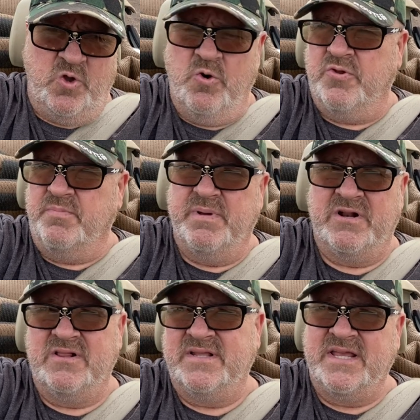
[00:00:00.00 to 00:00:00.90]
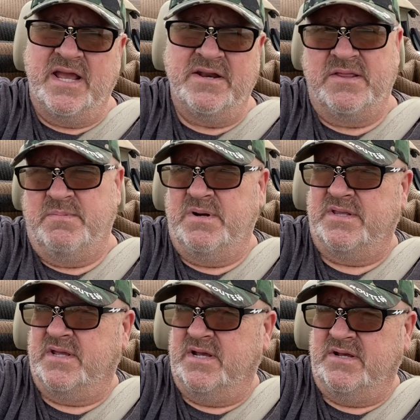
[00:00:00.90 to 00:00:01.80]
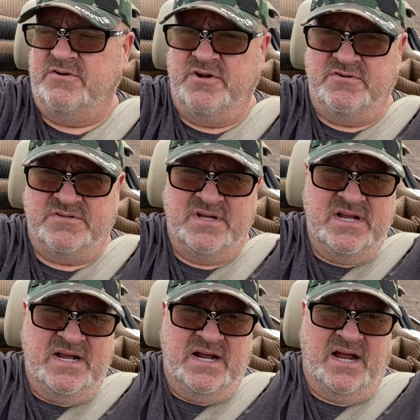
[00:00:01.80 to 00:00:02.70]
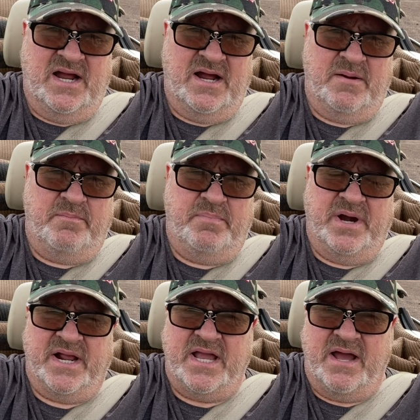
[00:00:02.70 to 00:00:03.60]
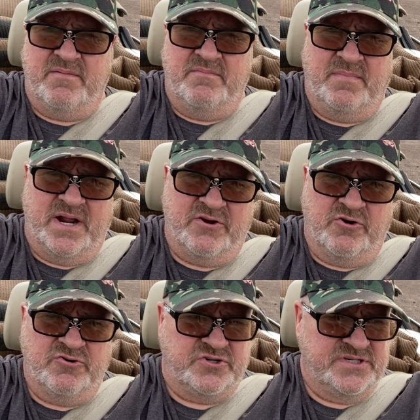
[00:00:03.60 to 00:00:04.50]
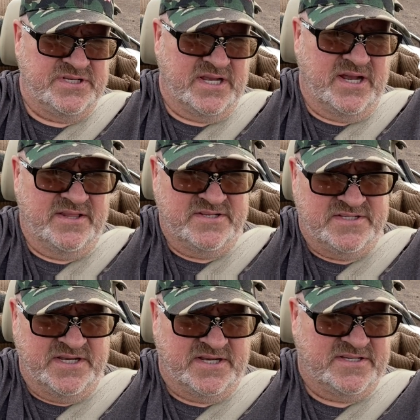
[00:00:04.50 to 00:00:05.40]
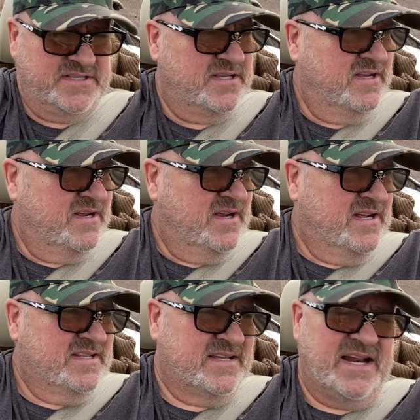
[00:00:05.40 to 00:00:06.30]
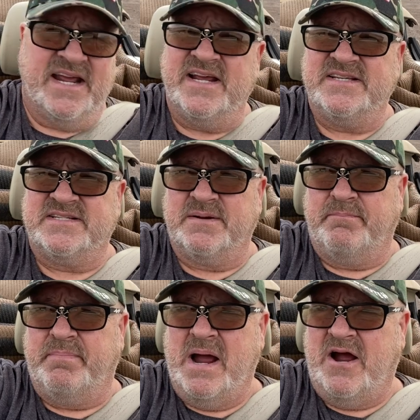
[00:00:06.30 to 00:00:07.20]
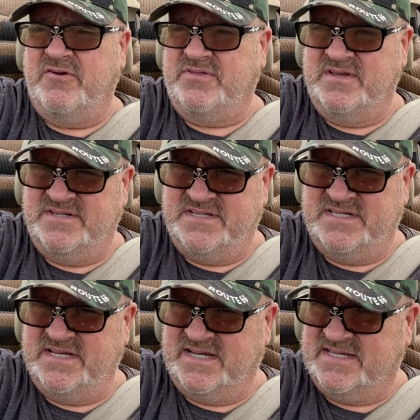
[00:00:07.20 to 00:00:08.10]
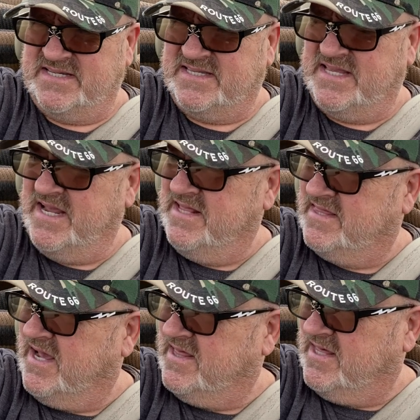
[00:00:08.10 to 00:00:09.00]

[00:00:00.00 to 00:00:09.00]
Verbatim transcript: or the middle and the end of the month. Hey, who knows? Uh, but I got my groceries like on the 6th. Today's about the 16th, I